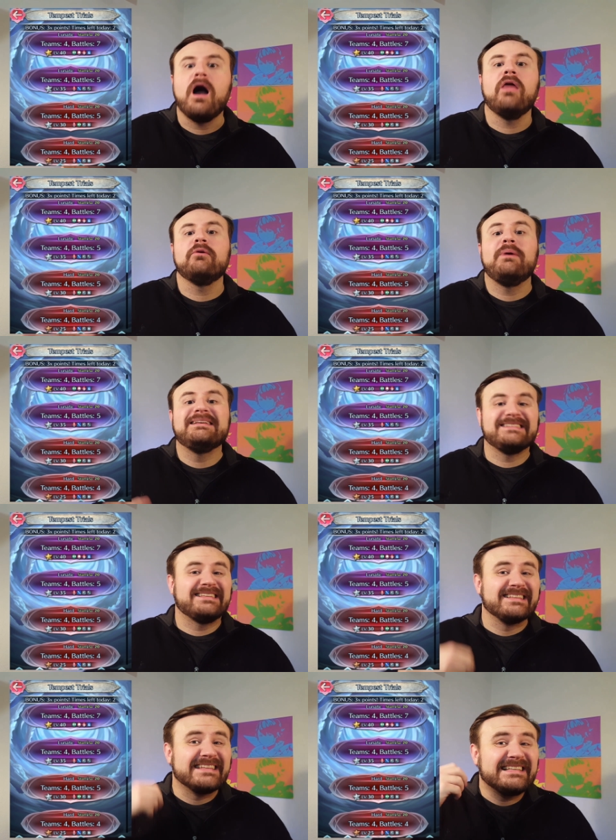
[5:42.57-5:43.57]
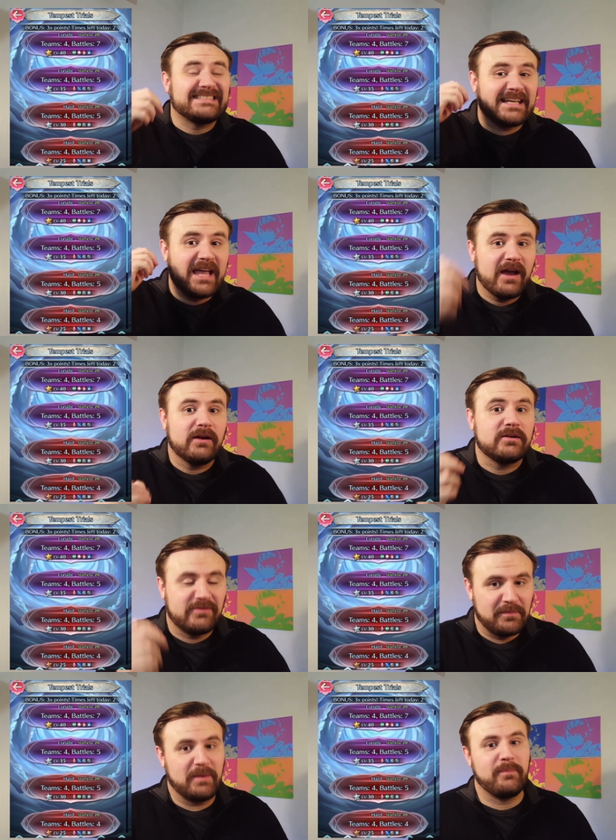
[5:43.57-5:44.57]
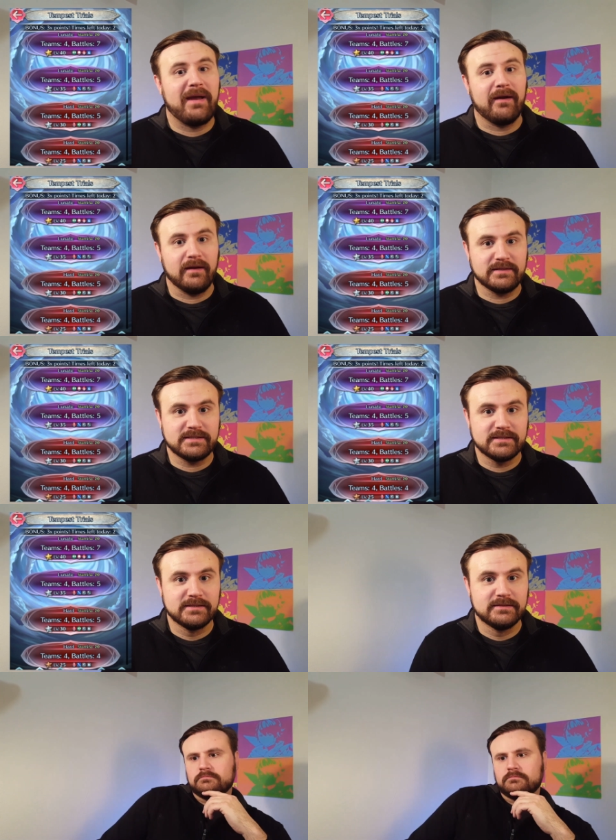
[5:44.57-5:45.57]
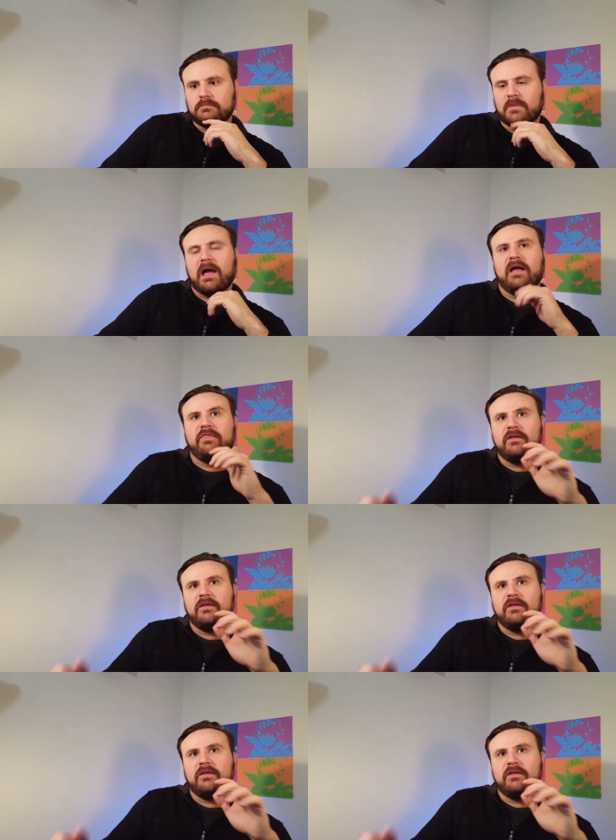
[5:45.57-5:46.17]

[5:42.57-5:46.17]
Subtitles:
otherwise it deletes a character from your barracks. I